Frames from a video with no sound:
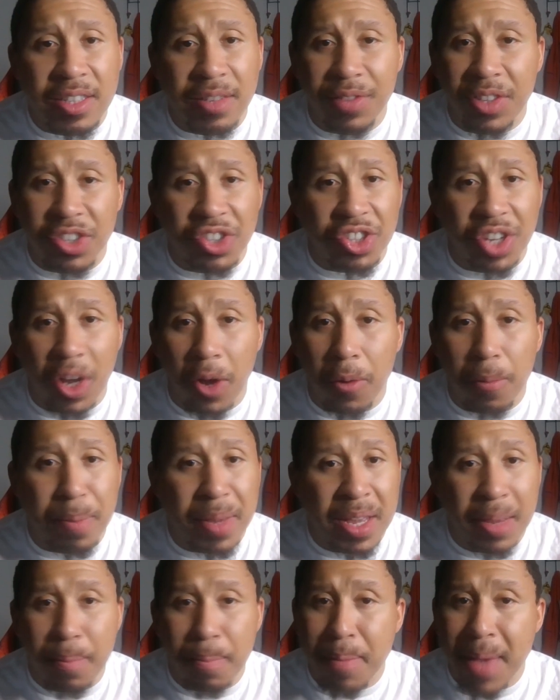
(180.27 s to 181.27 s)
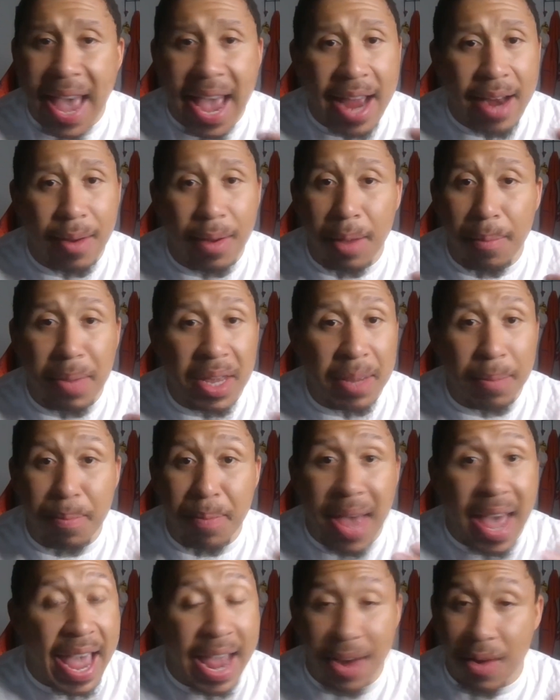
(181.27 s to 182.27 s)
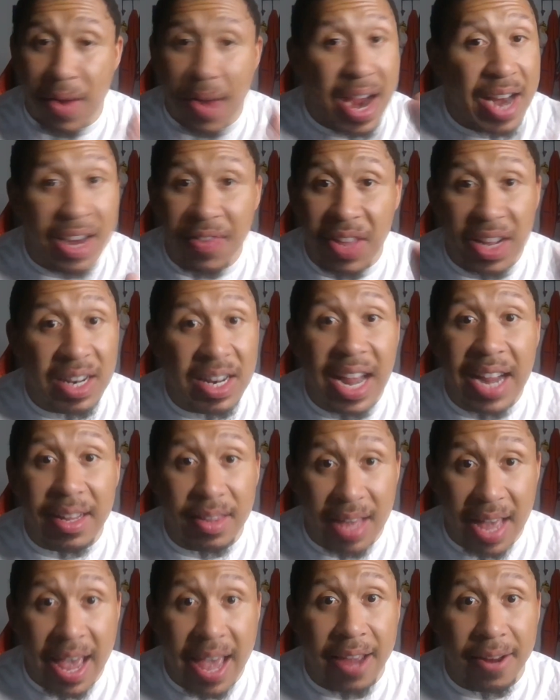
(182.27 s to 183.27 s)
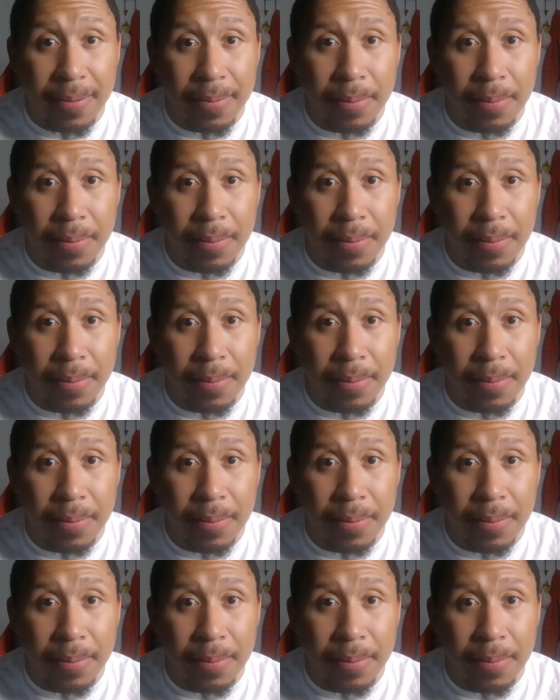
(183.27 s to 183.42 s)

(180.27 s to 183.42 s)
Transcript: of the show being bad or being bad or anything like that.